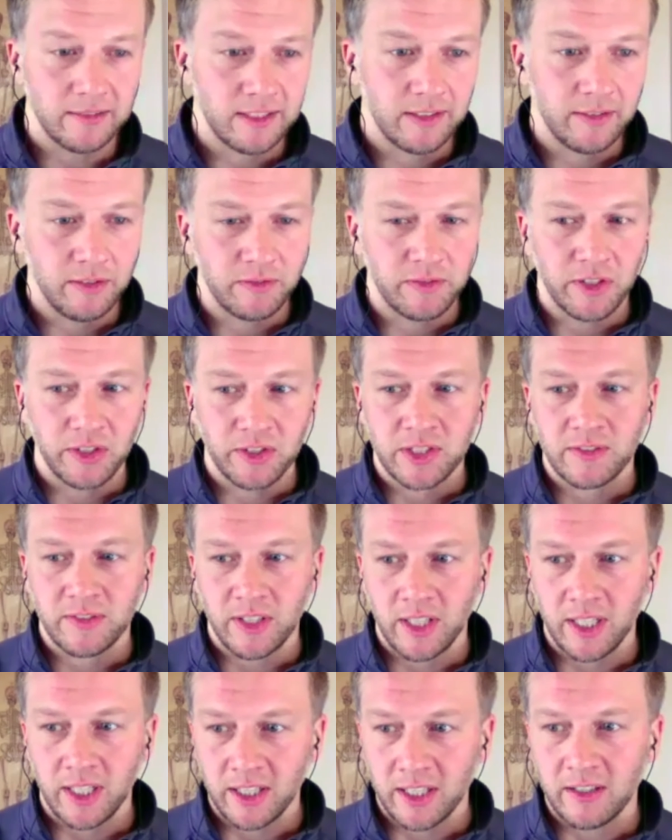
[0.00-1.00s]
I mean, first of
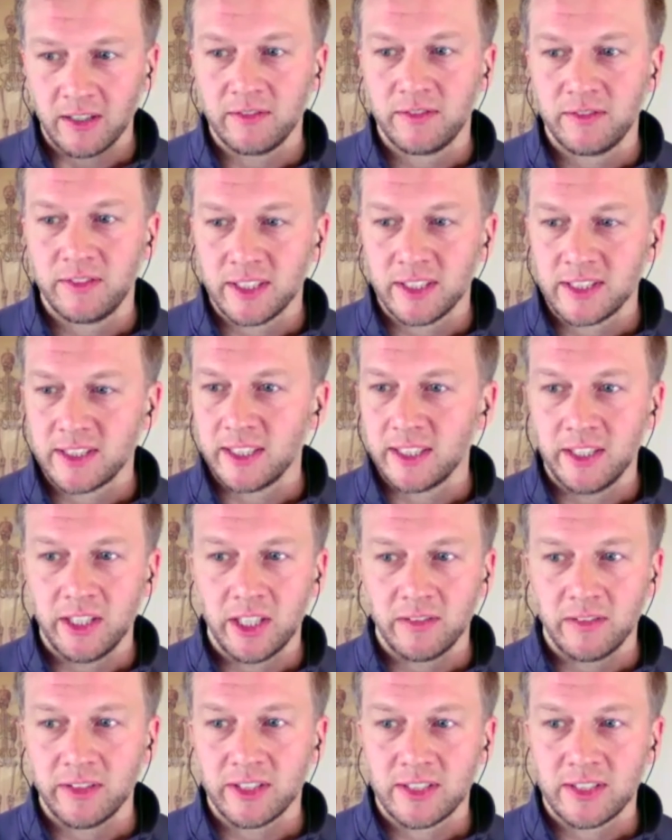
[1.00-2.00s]
all, I love just the
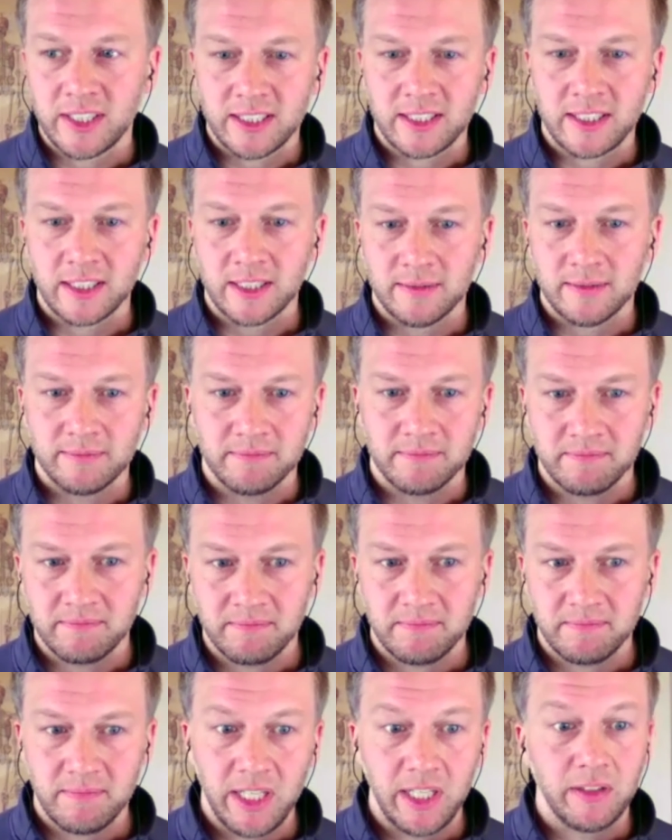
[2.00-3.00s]
nervous system
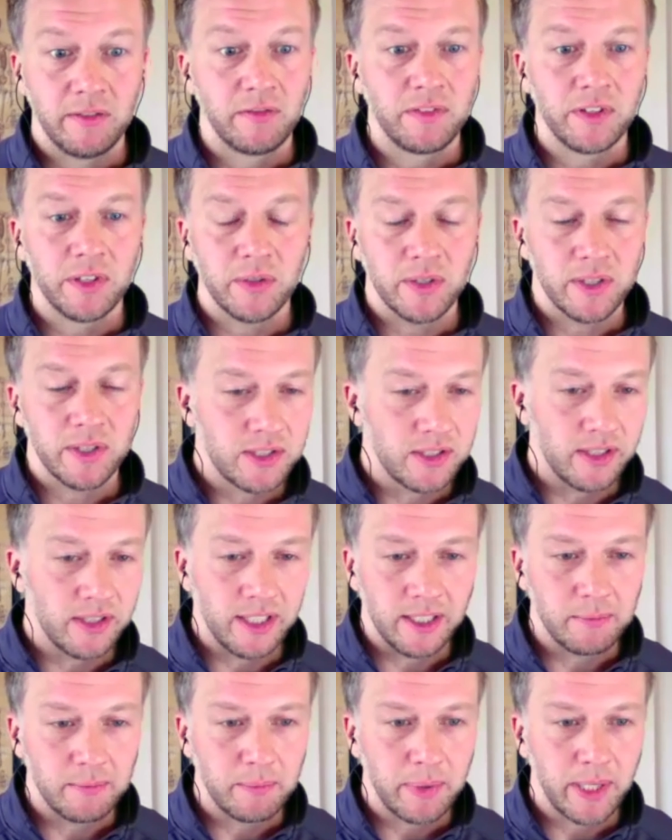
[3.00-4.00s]
influence or
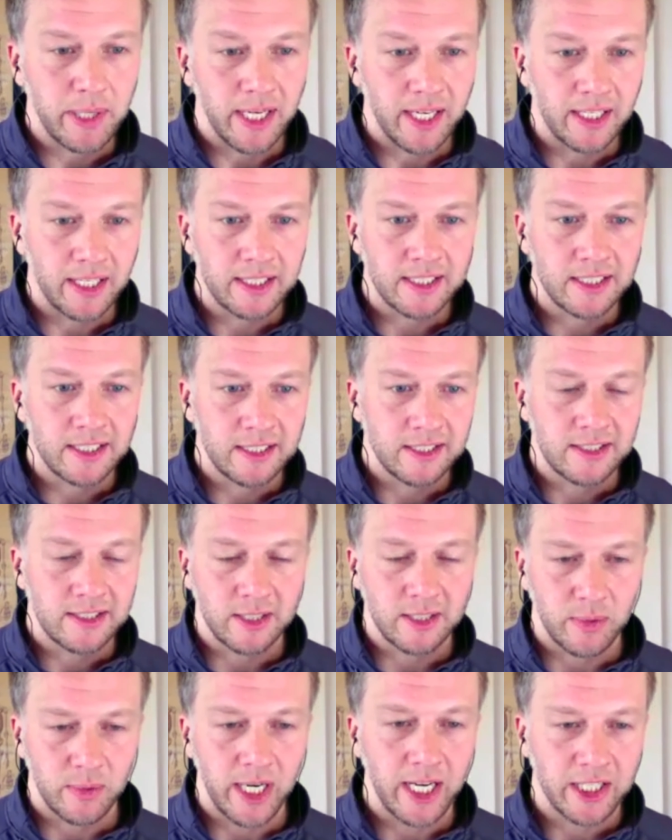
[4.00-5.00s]
impact, just
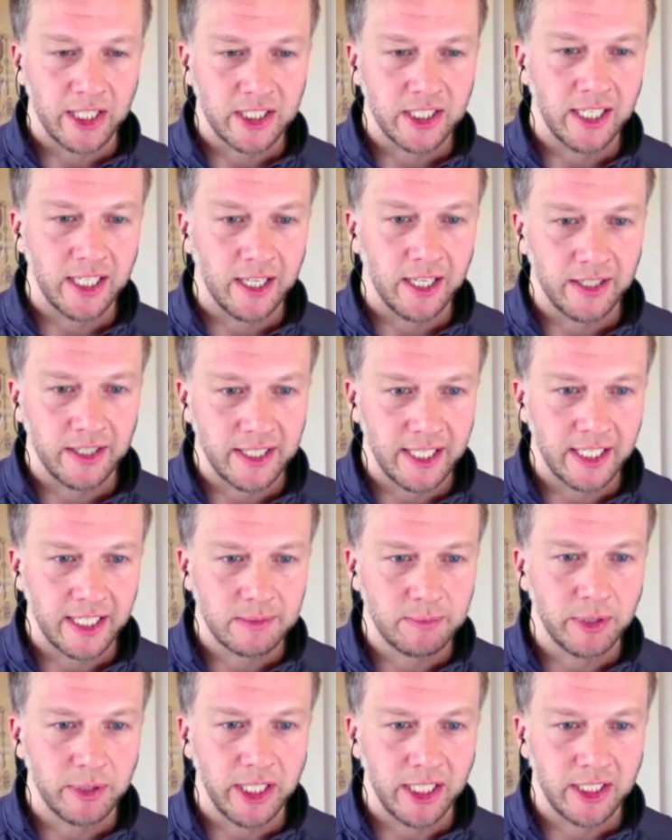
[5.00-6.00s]
the rationale of that
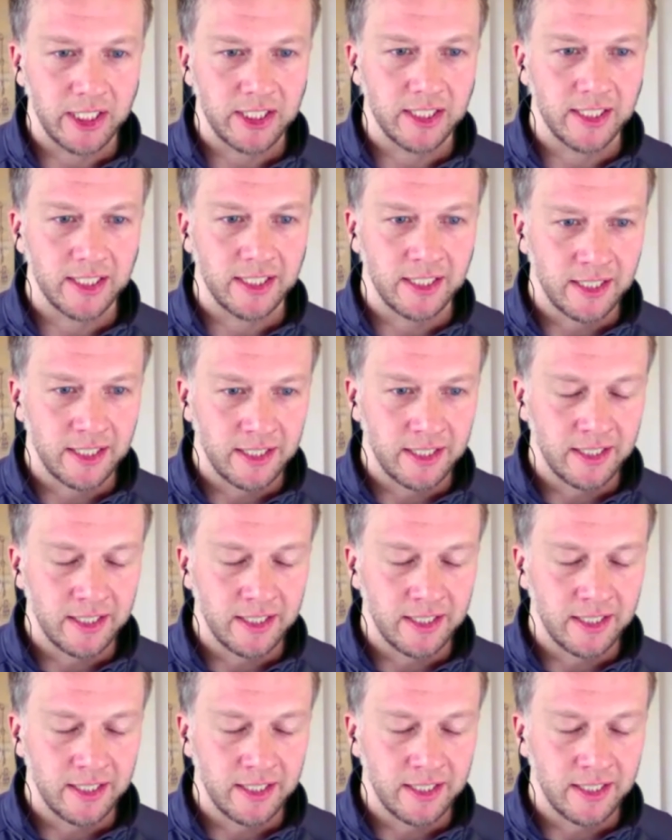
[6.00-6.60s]
explanation.